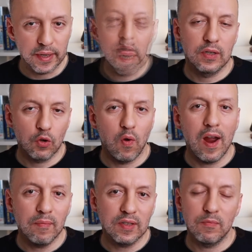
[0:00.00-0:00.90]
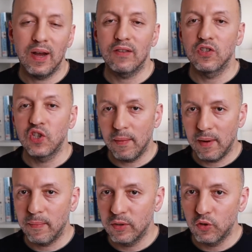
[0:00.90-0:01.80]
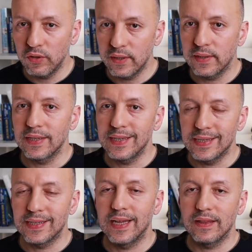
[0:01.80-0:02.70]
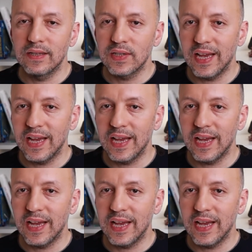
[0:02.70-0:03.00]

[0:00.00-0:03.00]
The requirement about the job opportunity is that this